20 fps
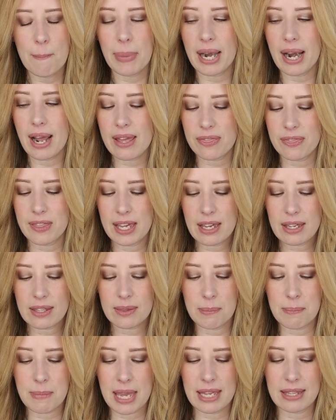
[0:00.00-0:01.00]
But I
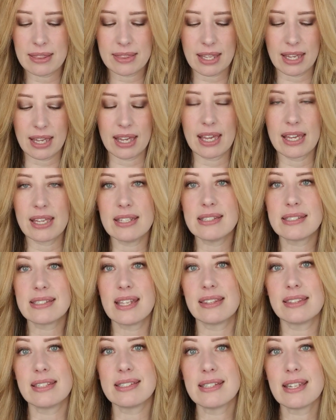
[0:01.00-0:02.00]
think the main thing is
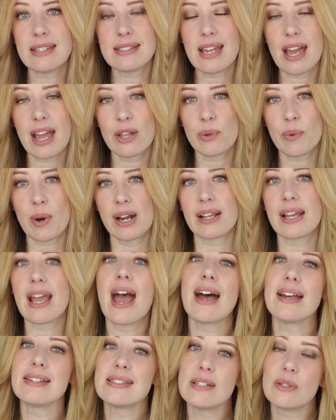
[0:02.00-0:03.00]
that this has hyaluronic
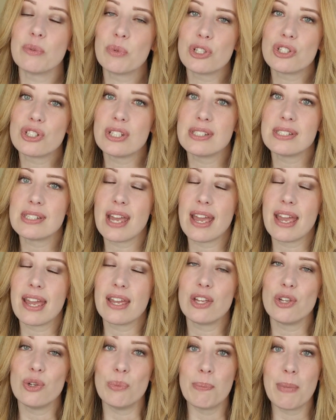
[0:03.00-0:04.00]
acid, which is
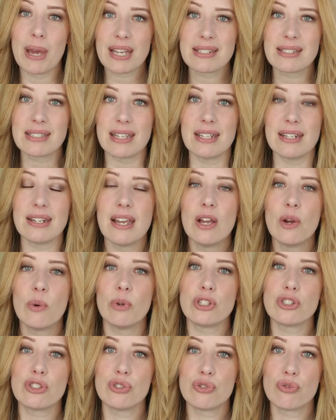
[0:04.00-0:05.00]
a humectant,
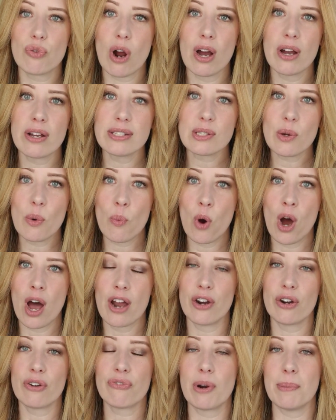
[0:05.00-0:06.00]
which draws
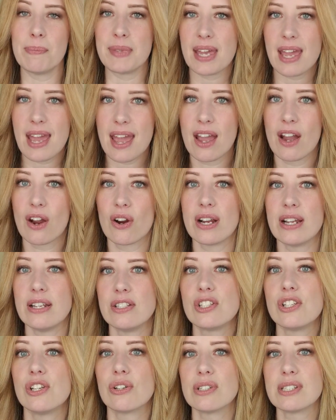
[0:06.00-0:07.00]
water from the air
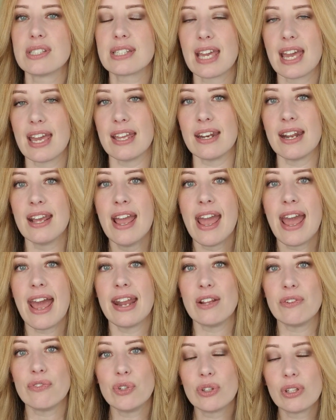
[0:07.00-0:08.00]
into your skin.
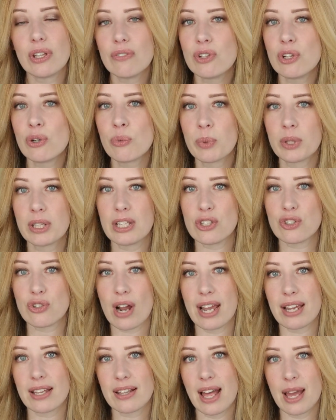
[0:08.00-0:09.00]
And if you live in a really
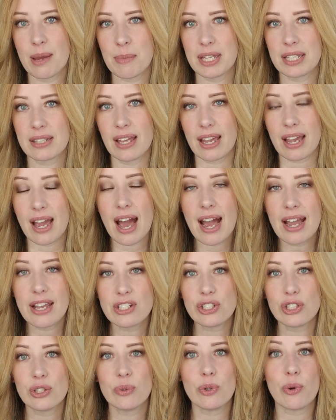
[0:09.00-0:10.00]
dry climate like
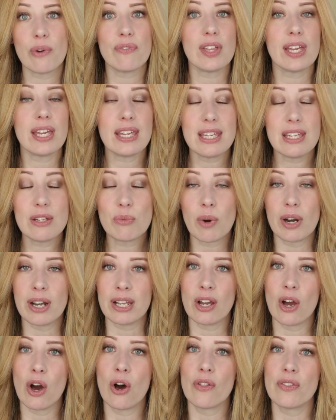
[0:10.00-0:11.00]
I do, you have the heat
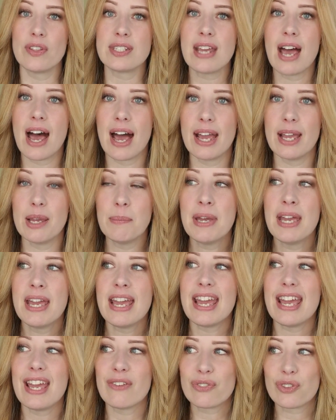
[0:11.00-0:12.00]
running all the time,
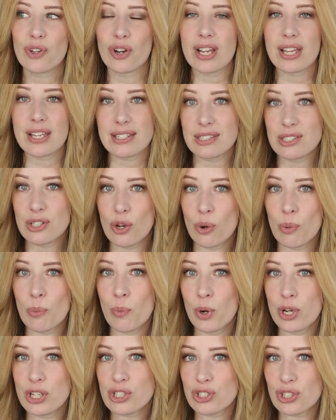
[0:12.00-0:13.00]
if there is no
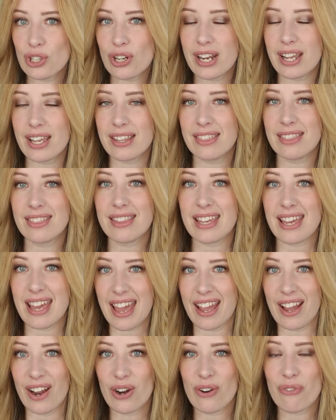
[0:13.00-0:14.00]
moisture in
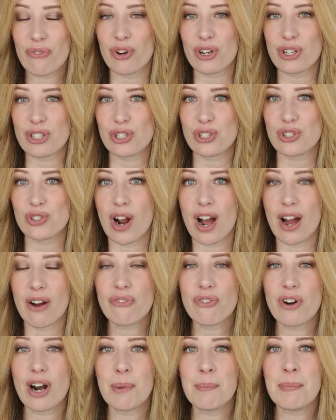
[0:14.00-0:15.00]
the air for it to
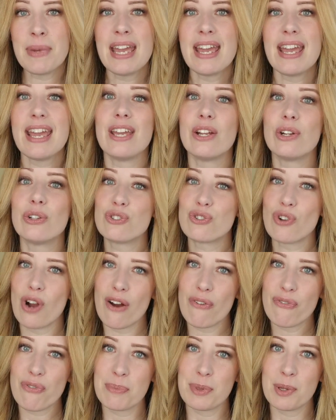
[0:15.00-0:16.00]
draw from, it'll
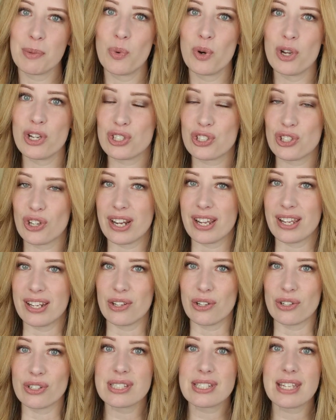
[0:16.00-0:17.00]
draw from the moisture
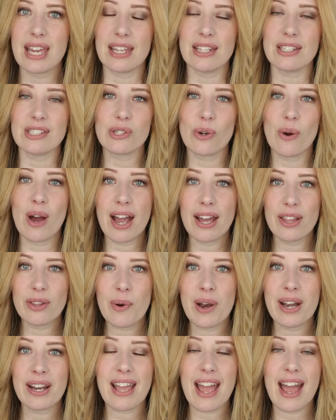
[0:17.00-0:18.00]
in your skin. So
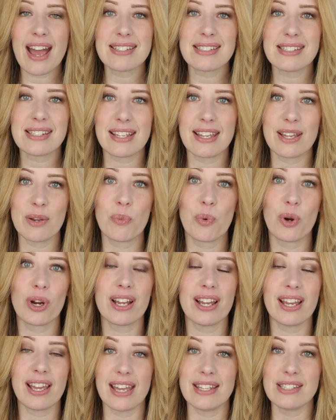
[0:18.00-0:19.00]
hyaluronic acid can
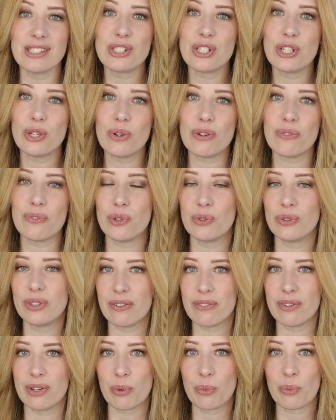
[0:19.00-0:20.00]
work against you if you
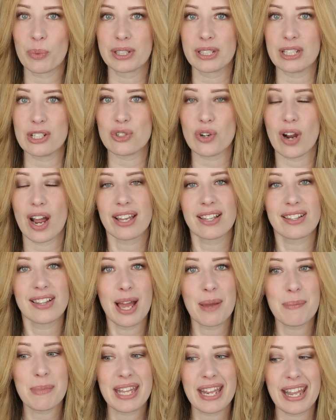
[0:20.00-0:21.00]
live in a really dry
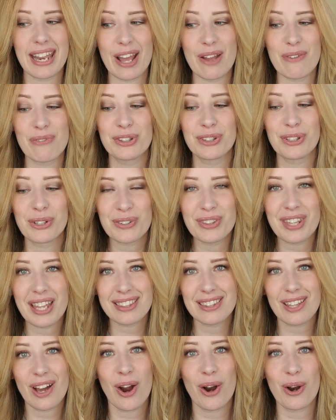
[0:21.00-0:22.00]
climate, and I've learned
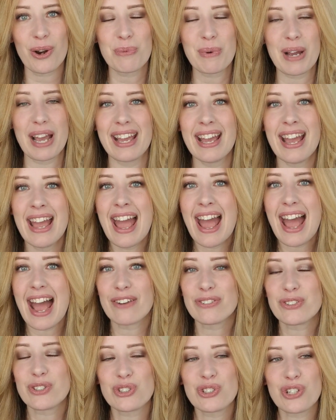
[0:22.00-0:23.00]
that the hard way
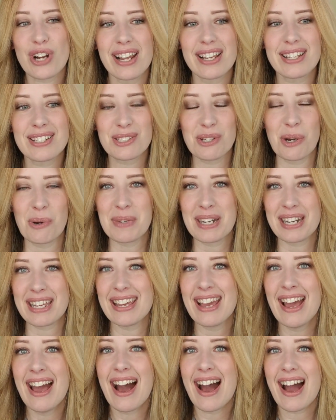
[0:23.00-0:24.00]
after trying so
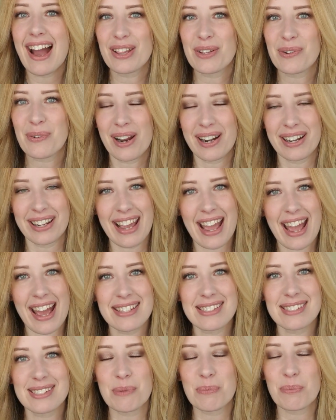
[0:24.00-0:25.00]
many hyaluronic
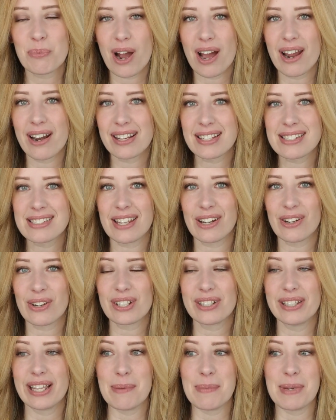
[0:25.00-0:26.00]
acid products that are
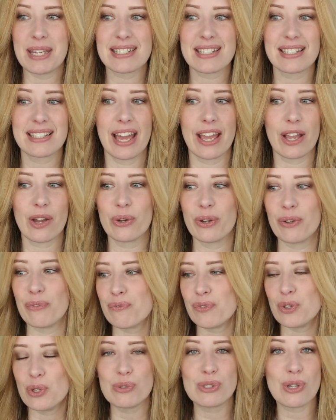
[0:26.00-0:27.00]
claiming to like
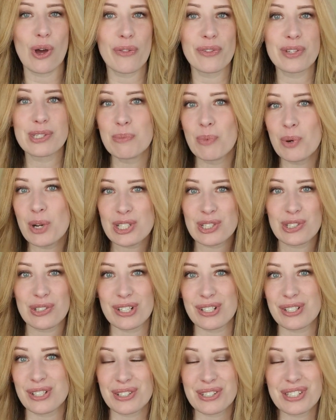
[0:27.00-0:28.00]
infuse all this
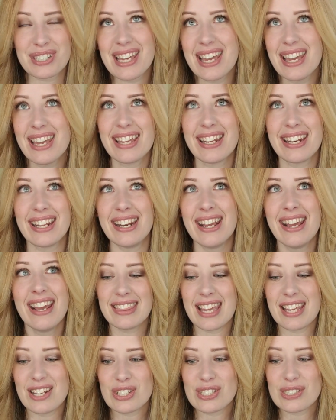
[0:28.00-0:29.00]
moisture into your skin, and
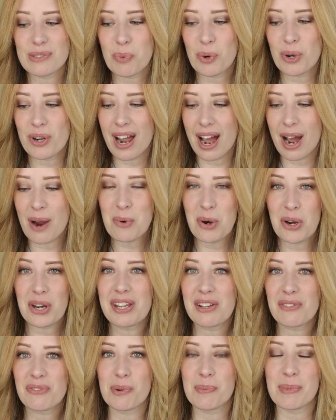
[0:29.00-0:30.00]
they just were not
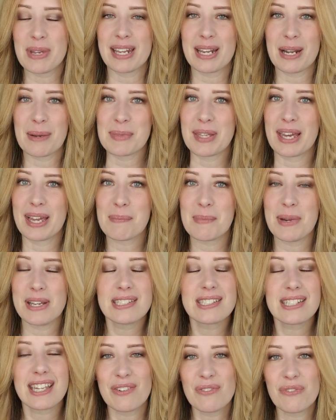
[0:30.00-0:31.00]
working for me. And I'm like,
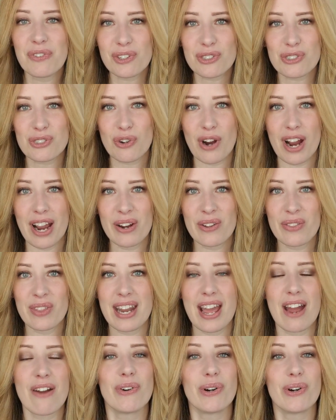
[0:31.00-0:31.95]
my skin feels drier than